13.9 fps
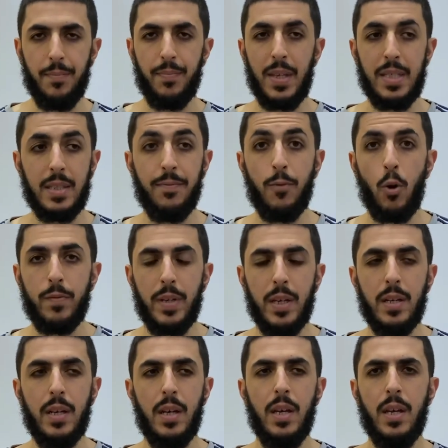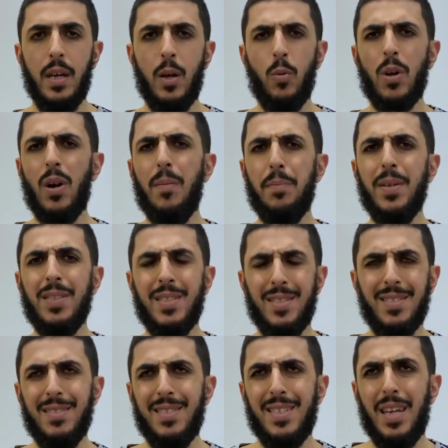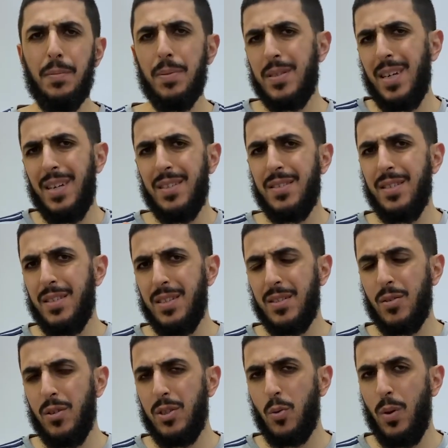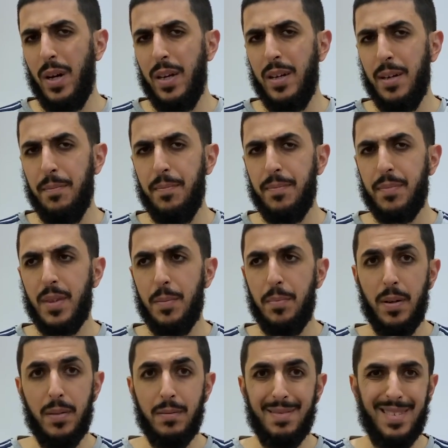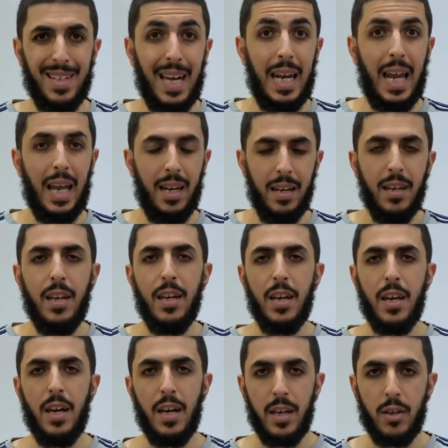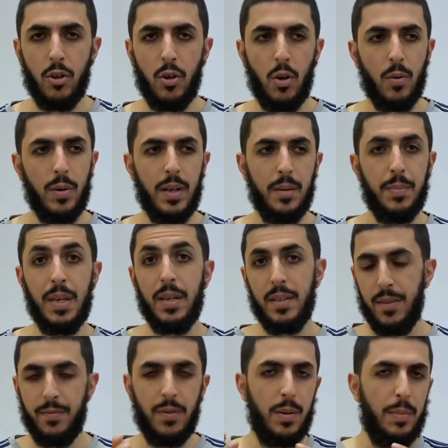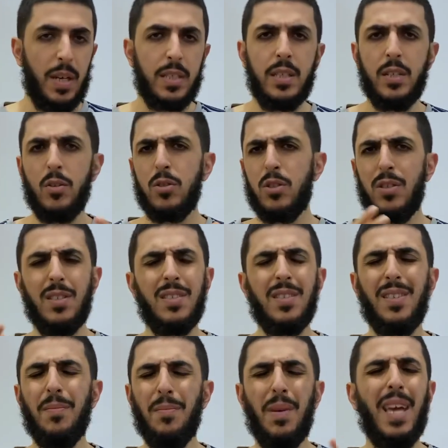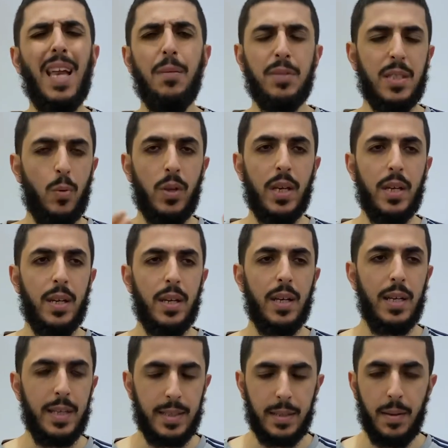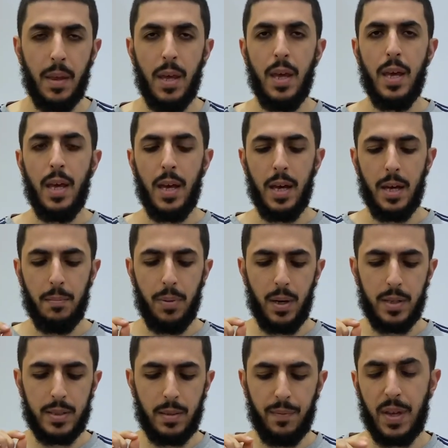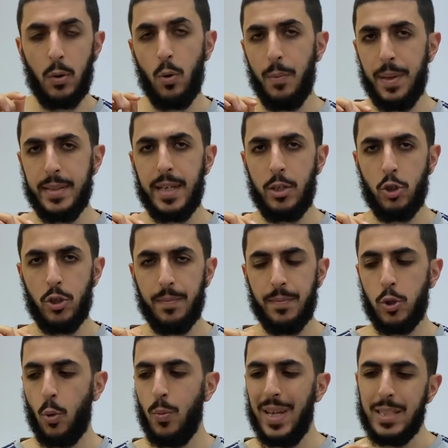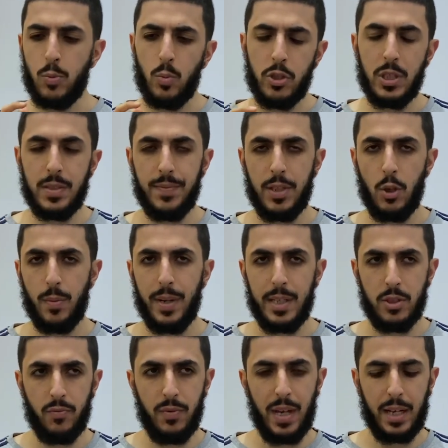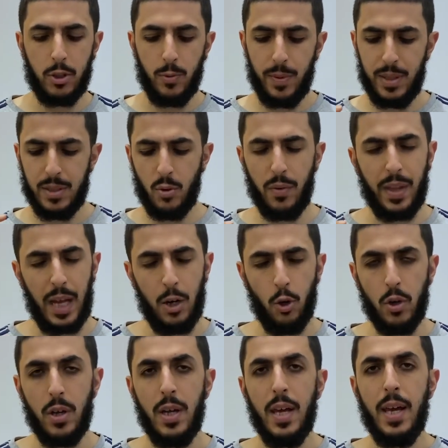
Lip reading: is involved in, we can't per se it's quite halal, you know, be it the free mixing or many elements that we can list. But something caught my attention. So let's watch this video, let's react to it. It's not that long.